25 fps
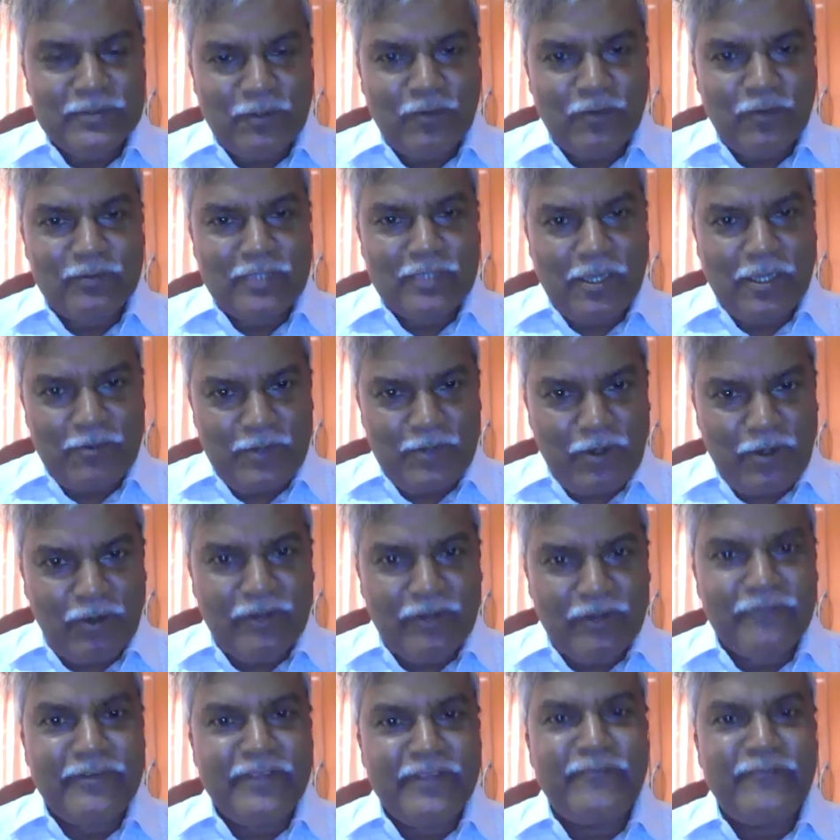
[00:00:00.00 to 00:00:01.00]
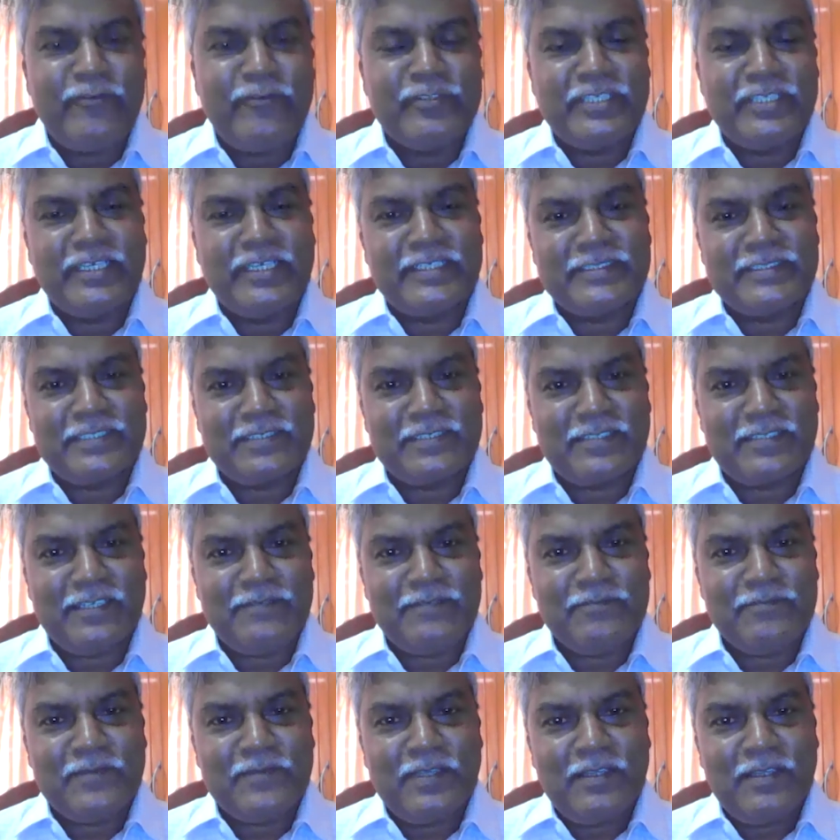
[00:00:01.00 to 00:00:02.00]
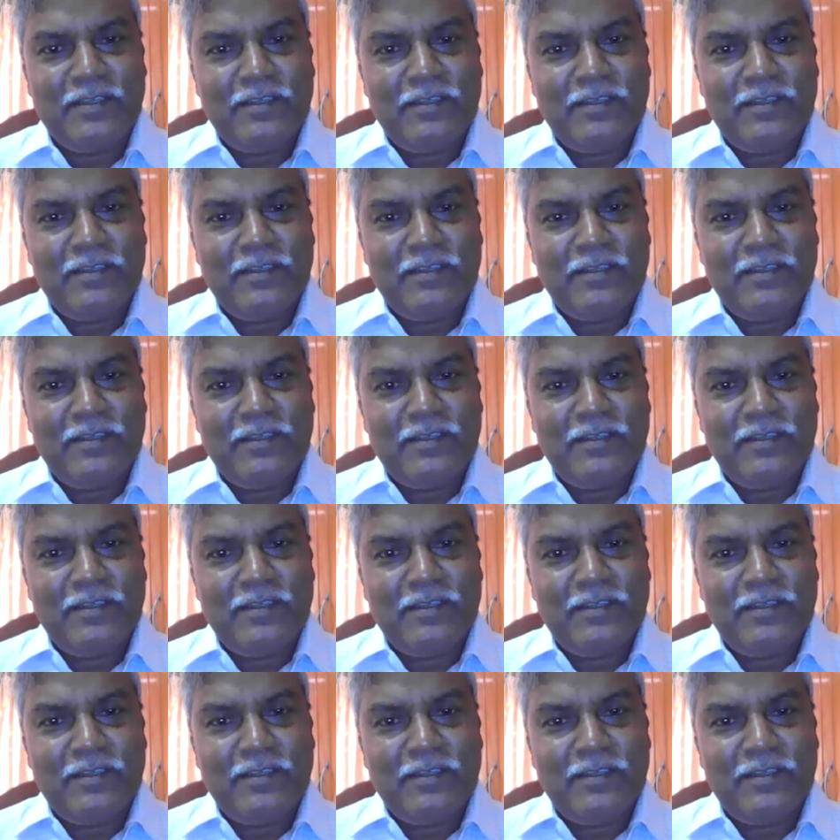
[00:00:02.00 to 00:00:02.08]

So there will be a lot of reviews and etc.